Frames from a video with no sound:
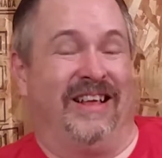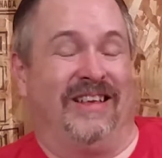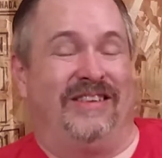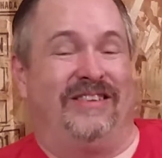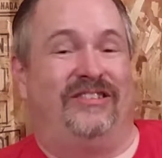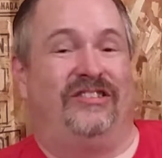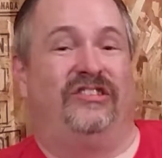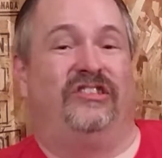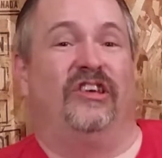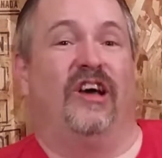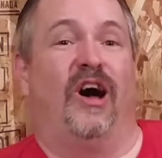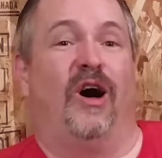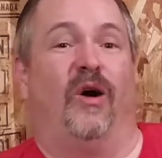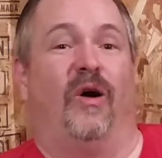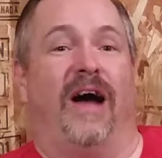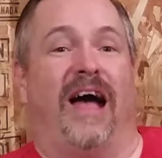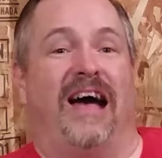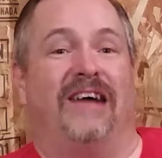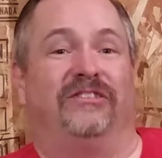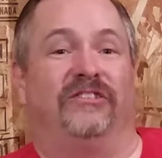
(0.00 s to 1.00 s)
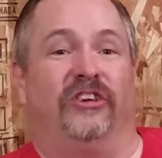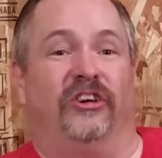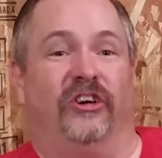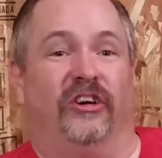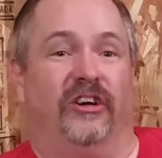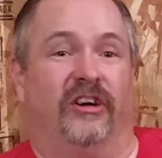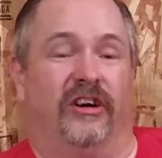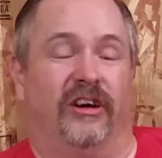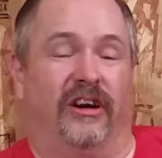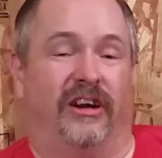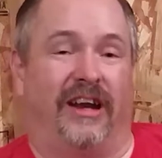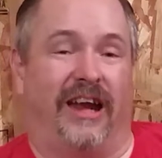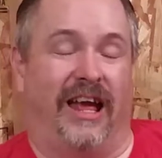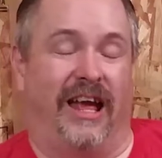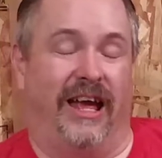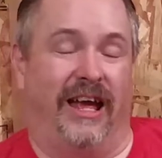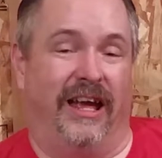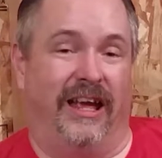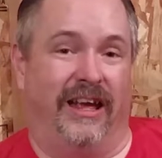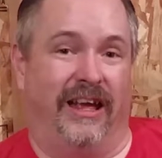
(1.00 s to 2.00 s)
So
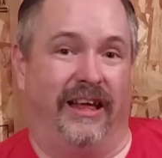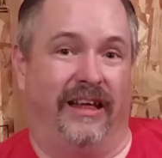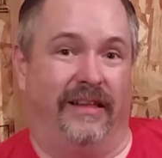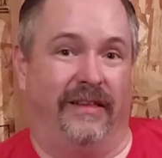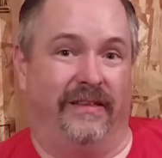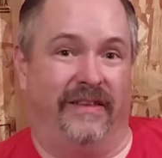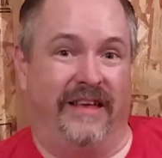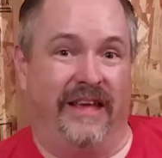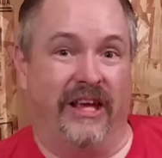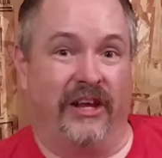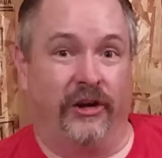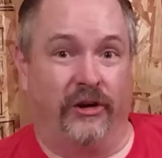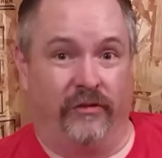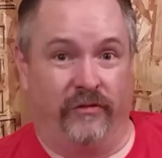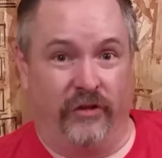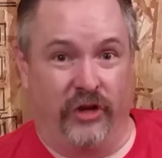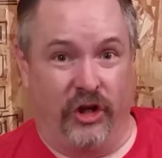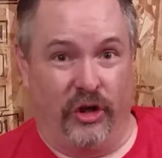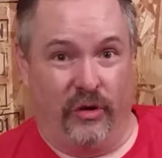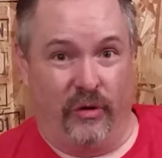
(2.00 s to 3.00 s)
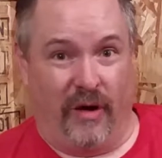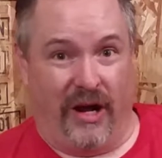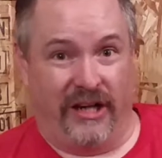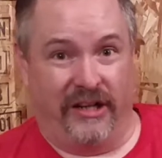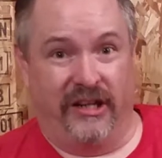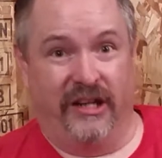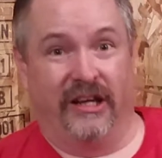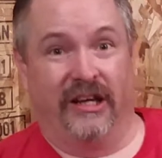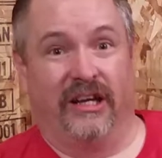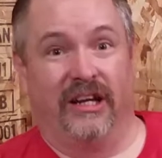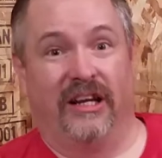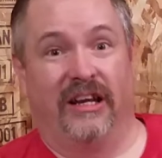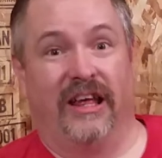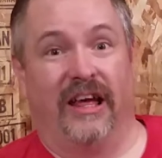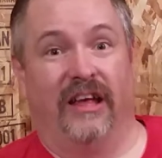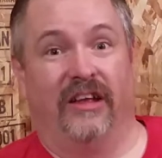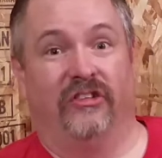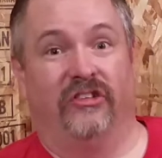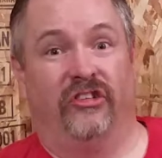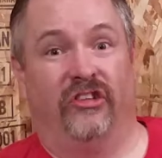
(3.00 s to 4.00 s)
after the interview, I
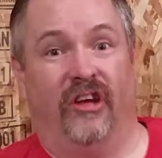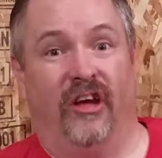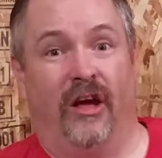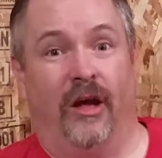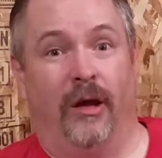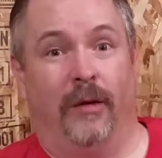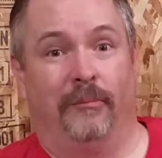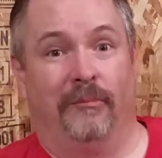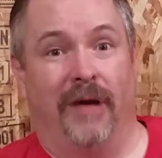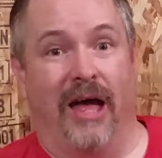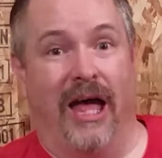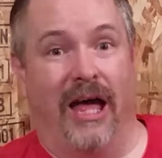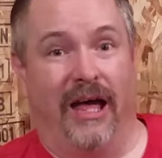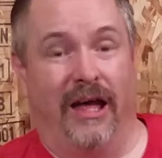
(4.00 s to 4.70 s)
did some